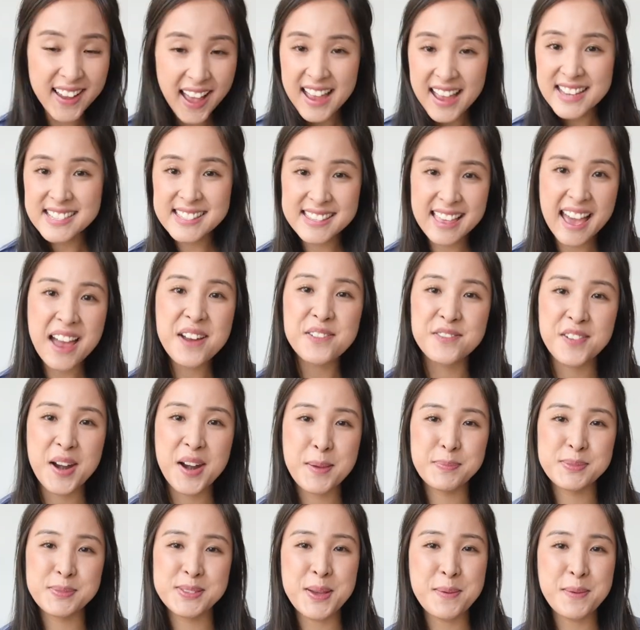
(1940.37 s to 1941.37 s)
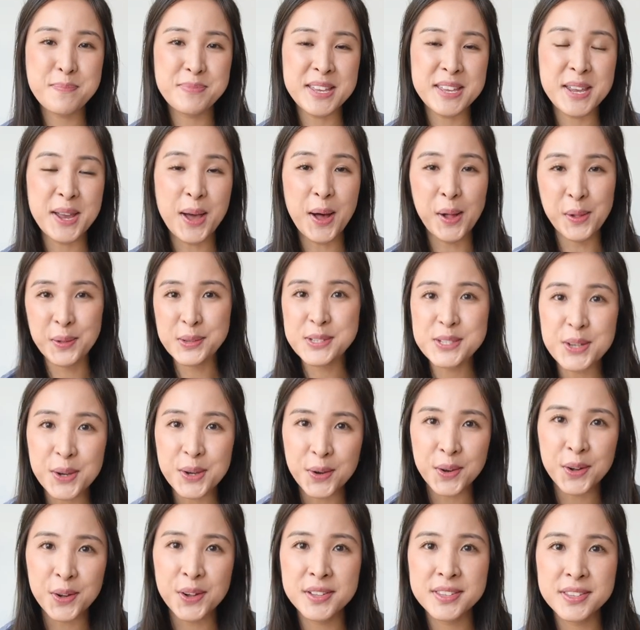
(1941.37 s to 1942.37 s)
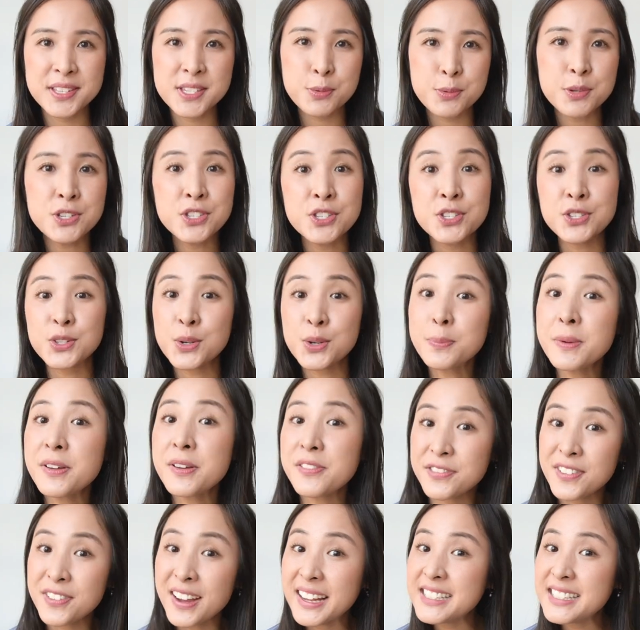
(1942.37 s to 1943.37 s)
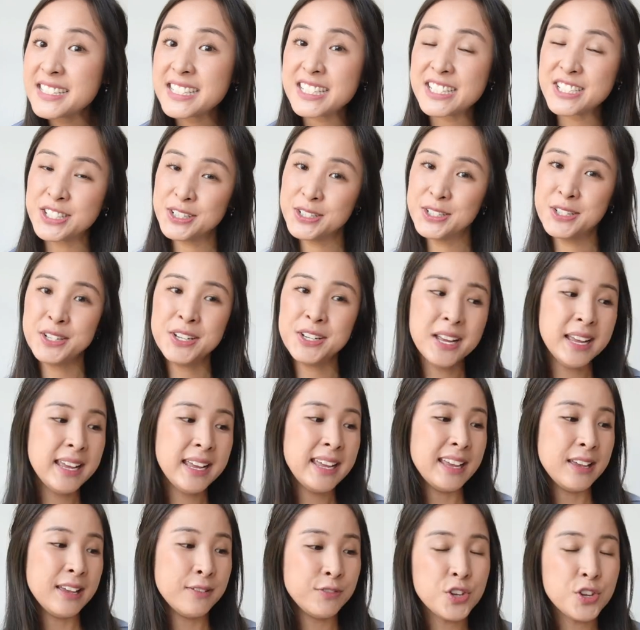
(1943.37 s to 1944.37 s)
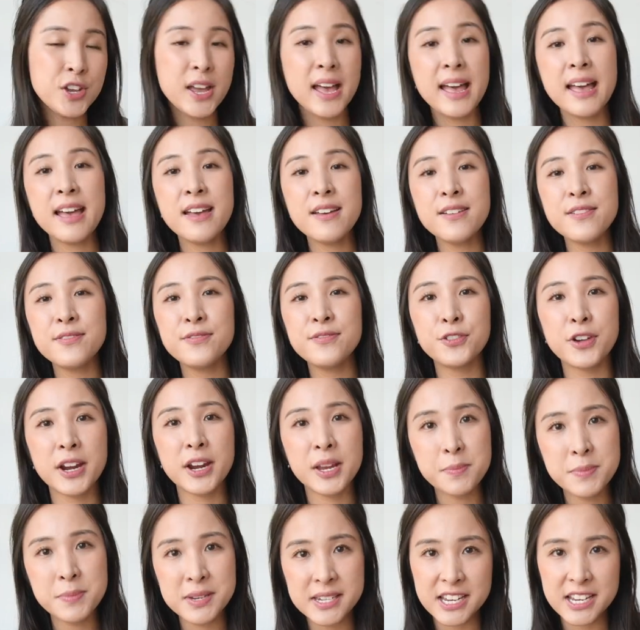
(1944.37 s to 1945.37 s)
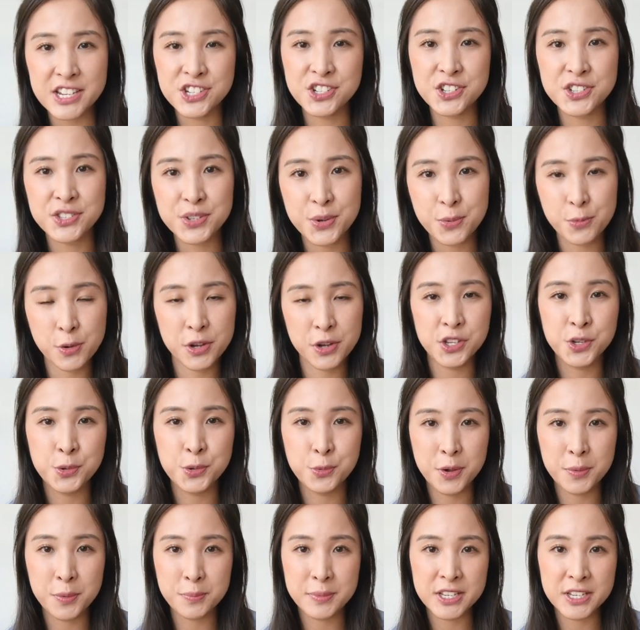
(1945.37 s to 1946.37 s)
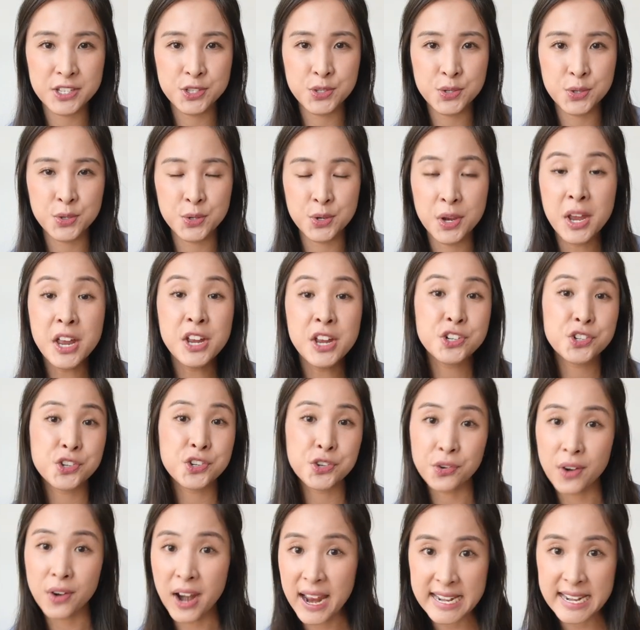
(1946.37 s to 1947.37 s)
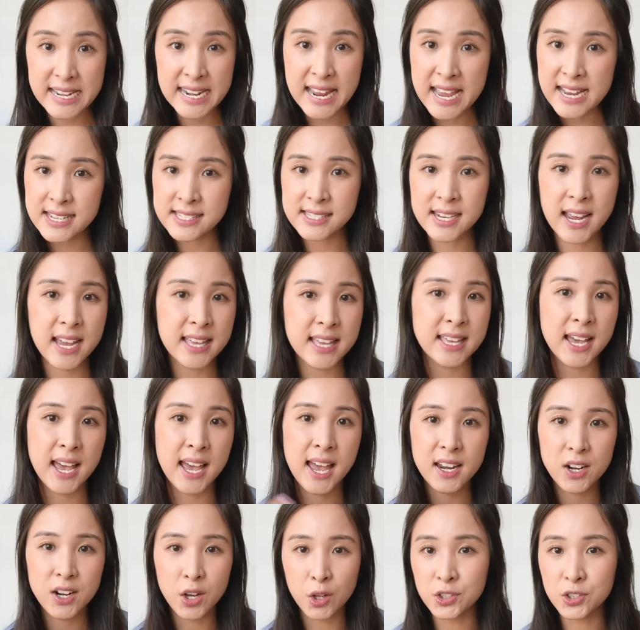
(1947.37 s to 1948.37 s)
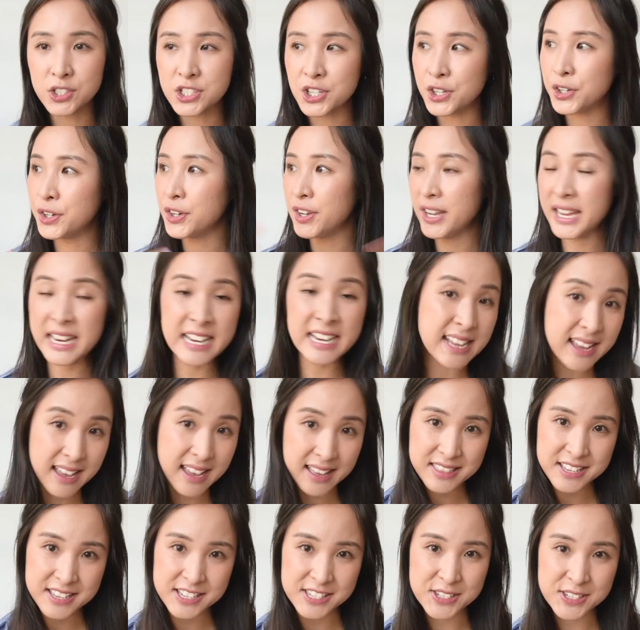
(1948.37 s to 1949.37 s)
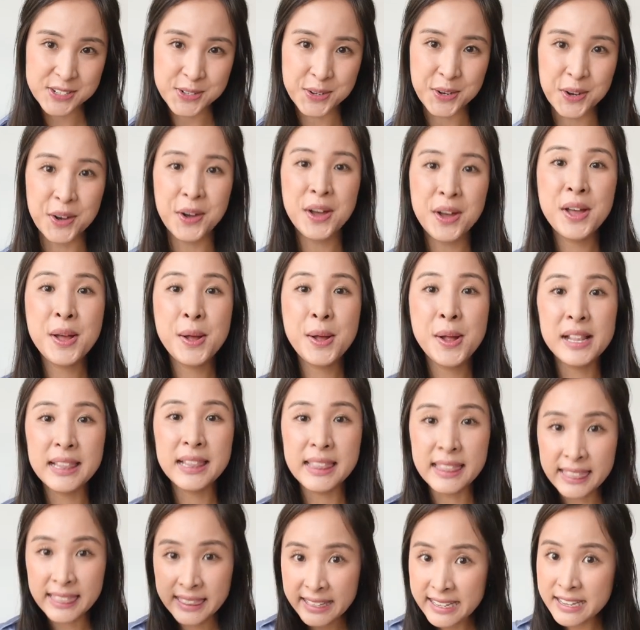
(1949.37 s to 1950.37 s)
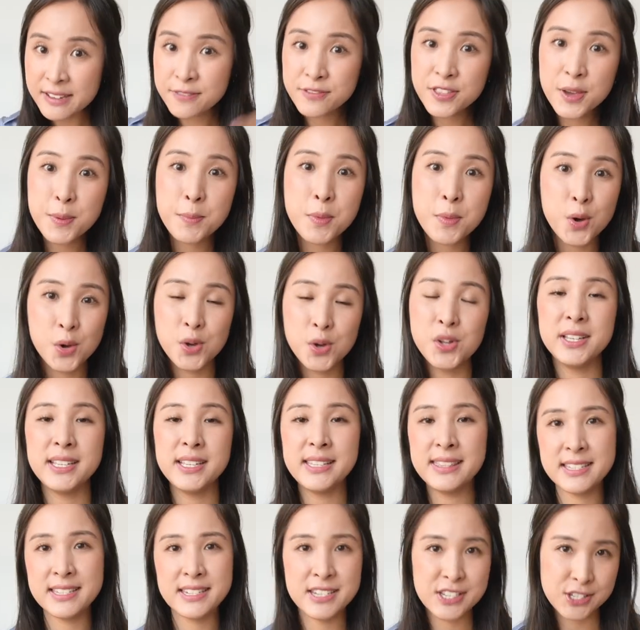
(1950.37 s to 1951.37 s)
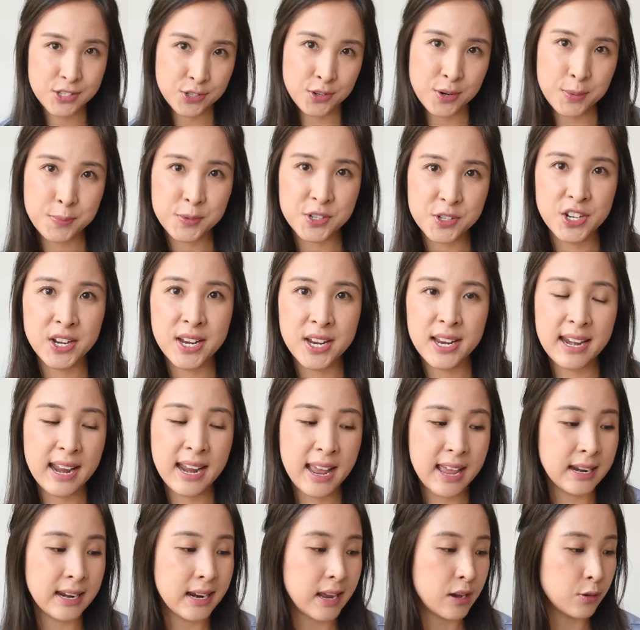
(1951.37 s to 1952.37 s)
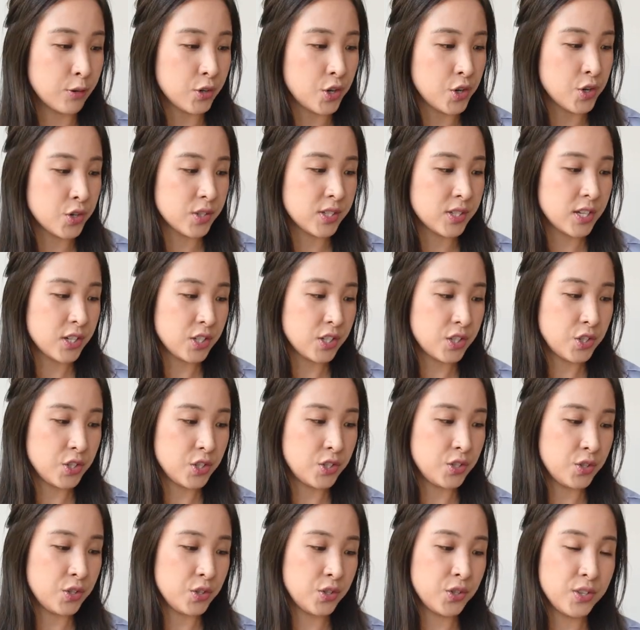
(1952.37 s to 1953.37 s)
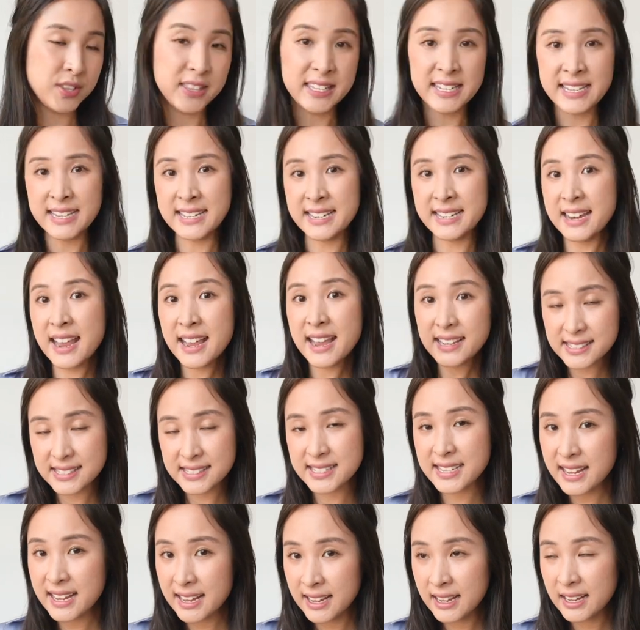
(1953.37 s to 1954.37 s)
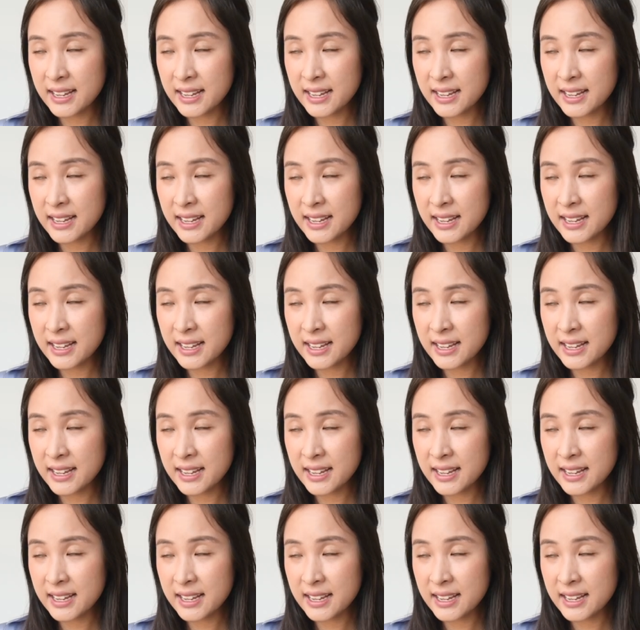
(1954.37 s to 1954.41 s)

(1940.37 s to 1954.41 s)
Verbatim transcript: guys, that wraps up the Ulta haul. This was super fun to do. If you have recommendations on what you want me to try next, either at Ulta or any other store, leave them all in the description and I'll use it to do the next